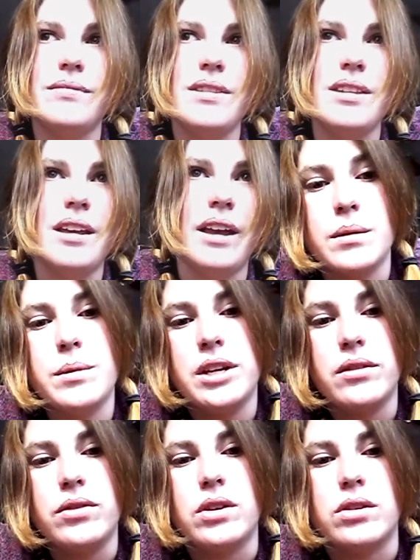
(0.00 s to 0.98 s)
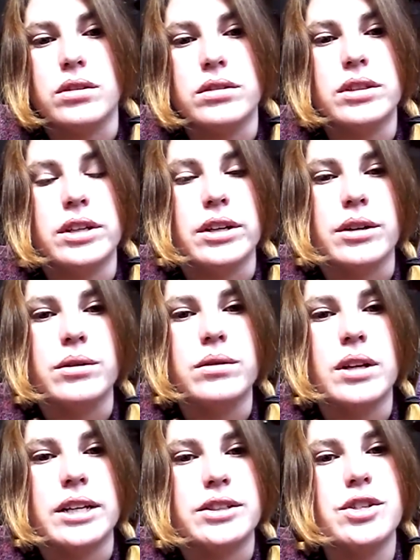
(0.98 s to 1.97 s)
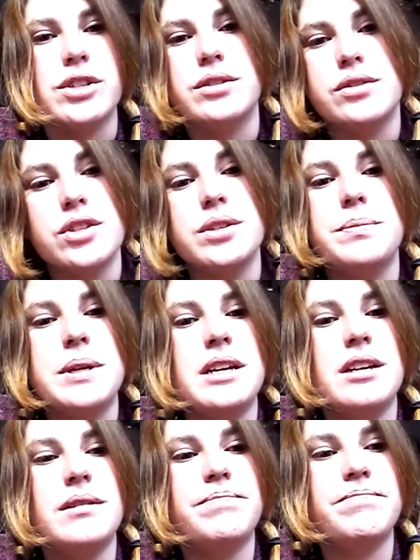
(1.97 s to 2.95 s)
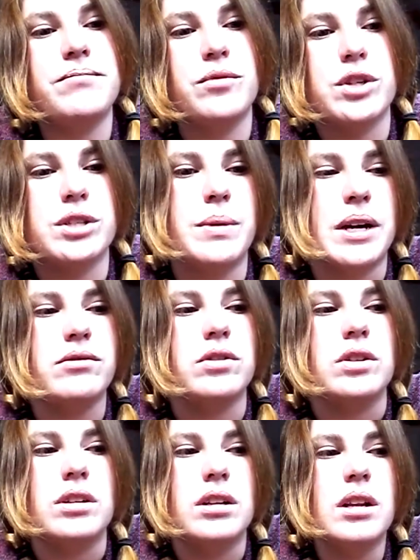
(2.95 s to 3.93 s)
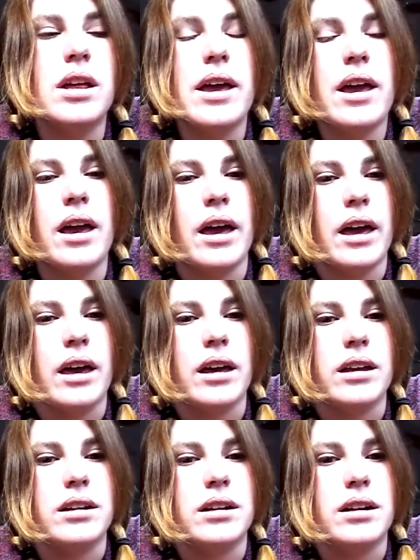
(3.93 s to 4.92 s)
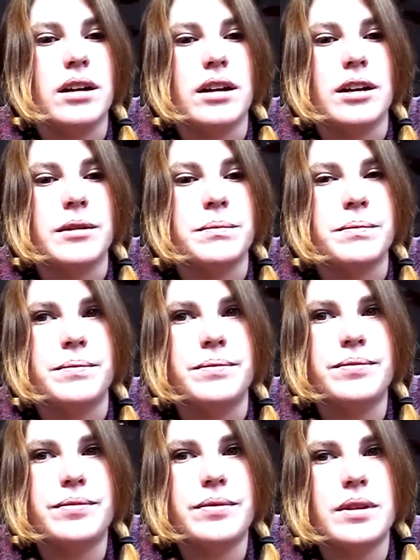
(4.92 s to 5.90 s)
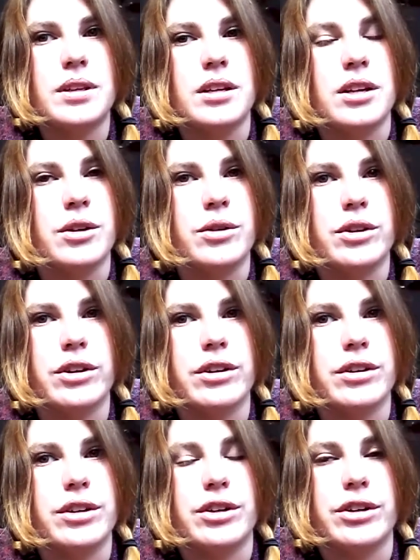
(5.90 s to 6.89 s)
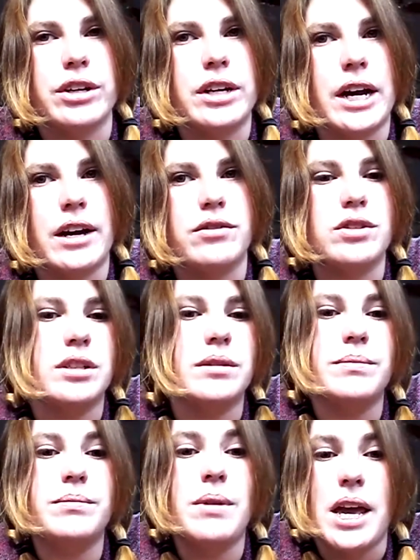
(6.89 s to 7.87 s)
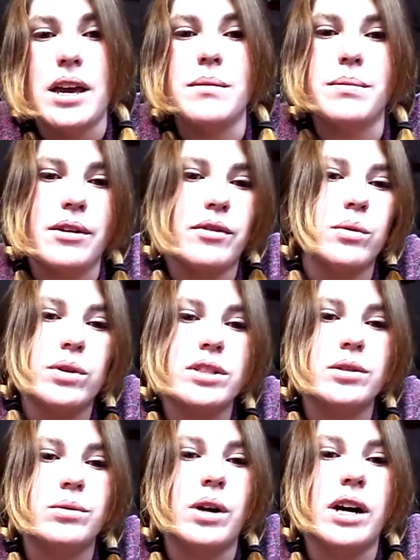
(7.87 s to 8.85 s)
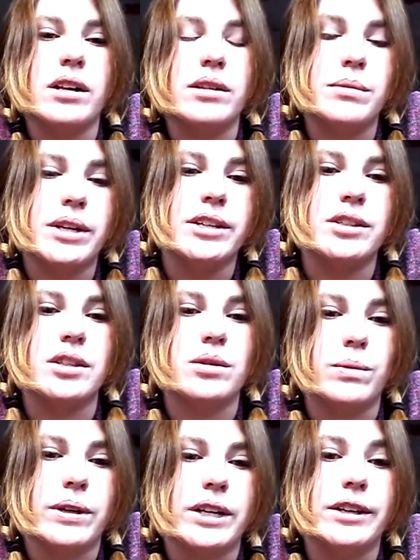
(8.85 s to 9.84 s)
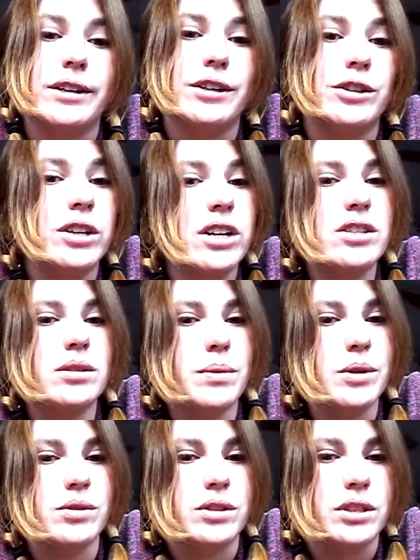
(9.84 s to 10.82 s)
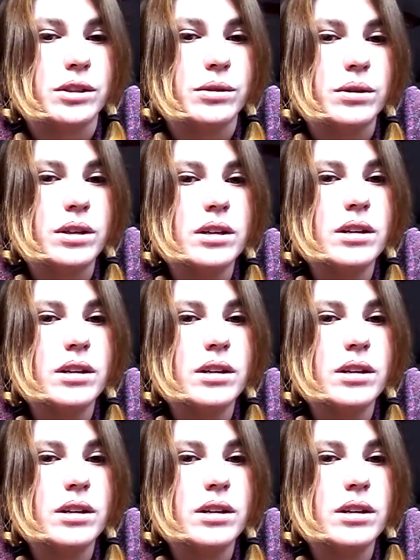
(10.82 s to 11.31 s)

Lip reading: it can be difficult, you know, like just be respectful. And you know, you're gonna have to camp every once in a while in places where you're not supposed to,